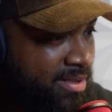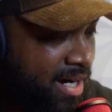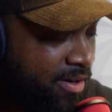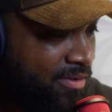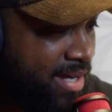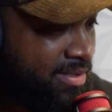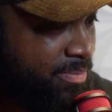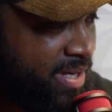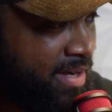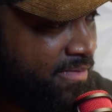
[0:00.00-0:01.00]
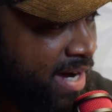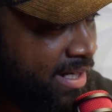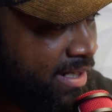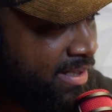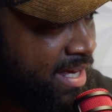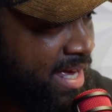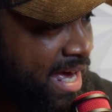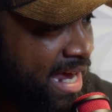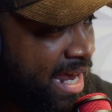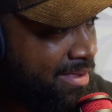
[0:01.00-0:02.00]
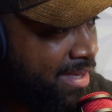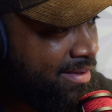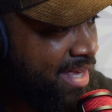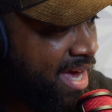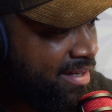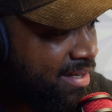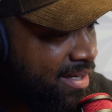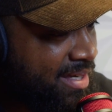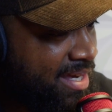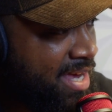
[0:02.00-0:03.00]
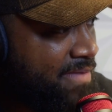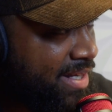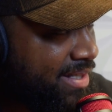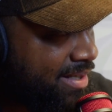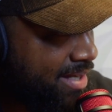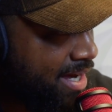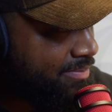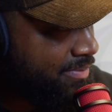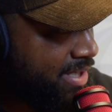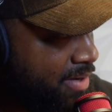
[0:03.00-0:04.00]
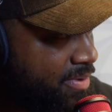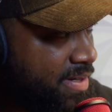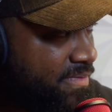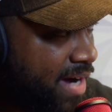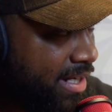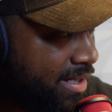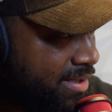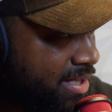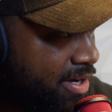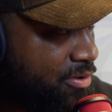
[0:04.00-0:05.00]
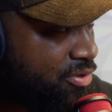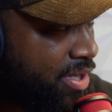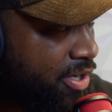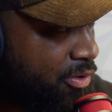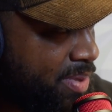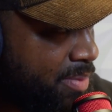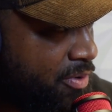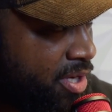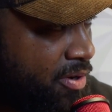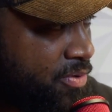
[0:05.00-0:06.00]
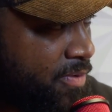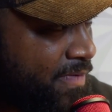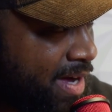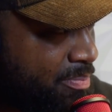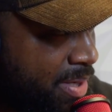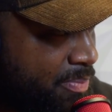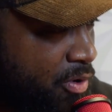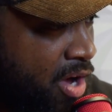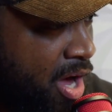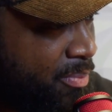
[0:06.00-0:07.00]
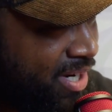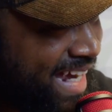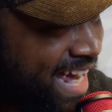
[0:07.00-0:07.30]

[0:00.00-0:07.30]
mm. Christ to be inviting. And I think that he even did that. He was inviting. He also healed people. He also fed people. But it